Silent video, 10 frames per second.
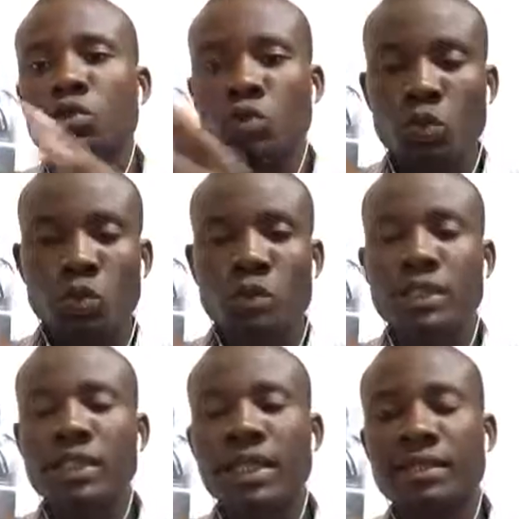to
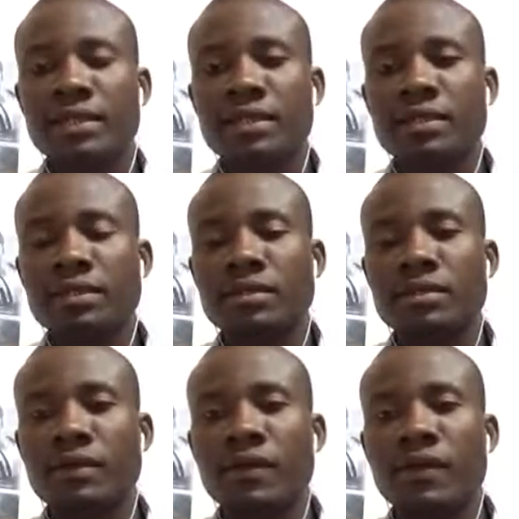the destination.
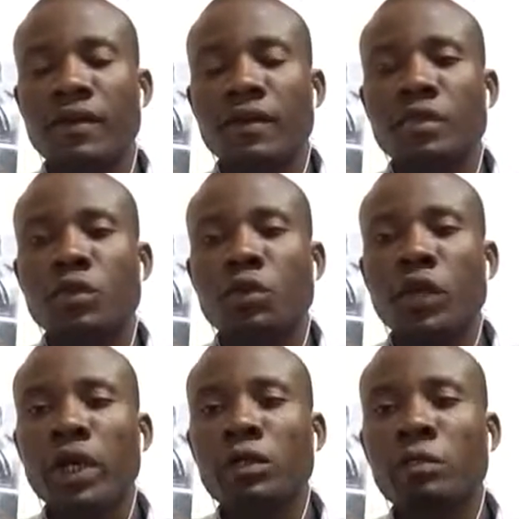So
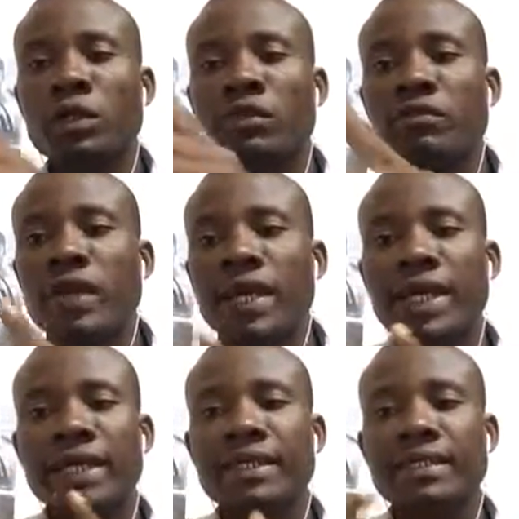when you
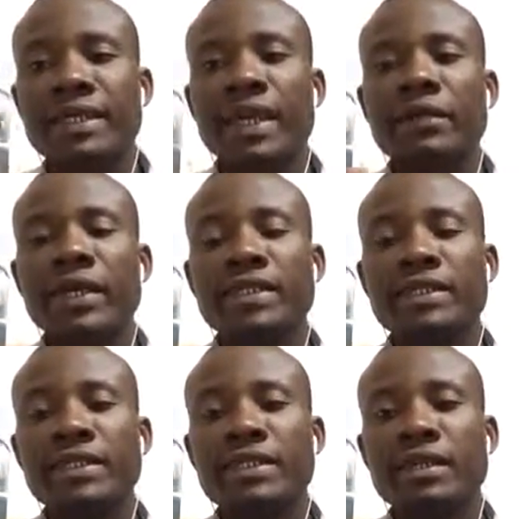modify the carrier
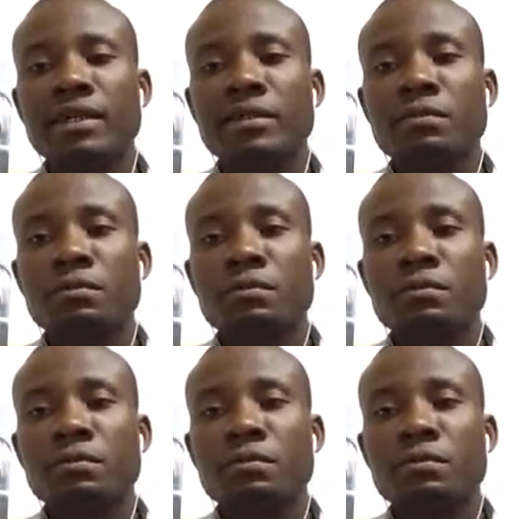signal